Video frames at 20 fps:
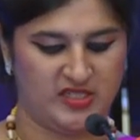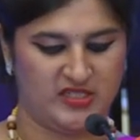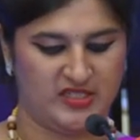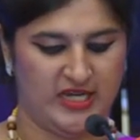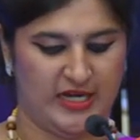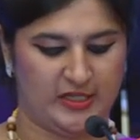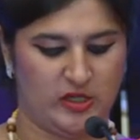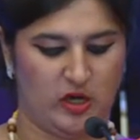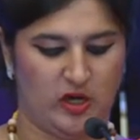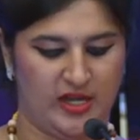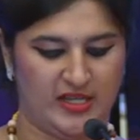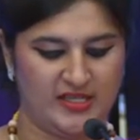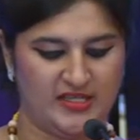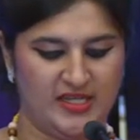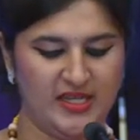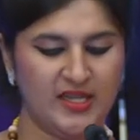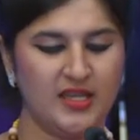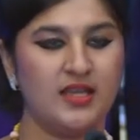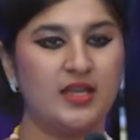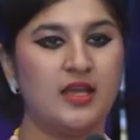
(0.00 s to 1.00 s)
Technology,
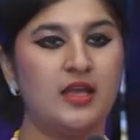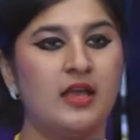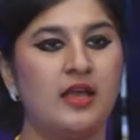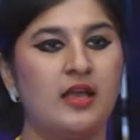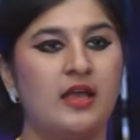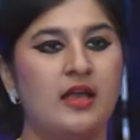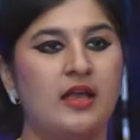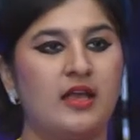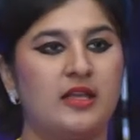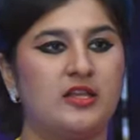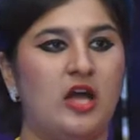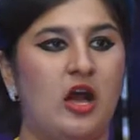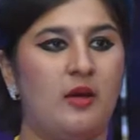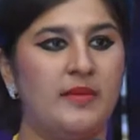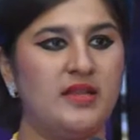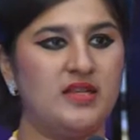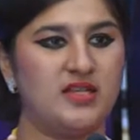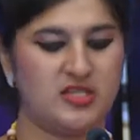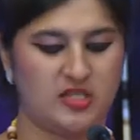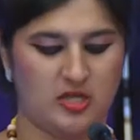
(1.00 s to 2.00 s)

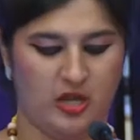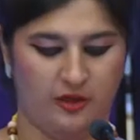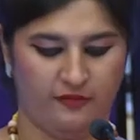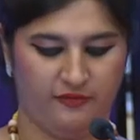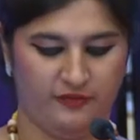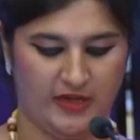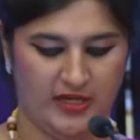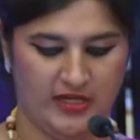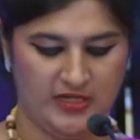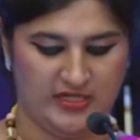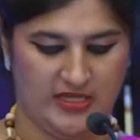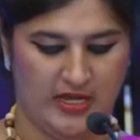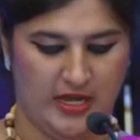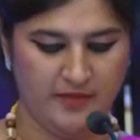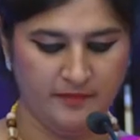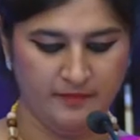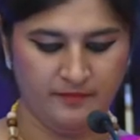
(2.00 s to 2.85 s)
Government of India.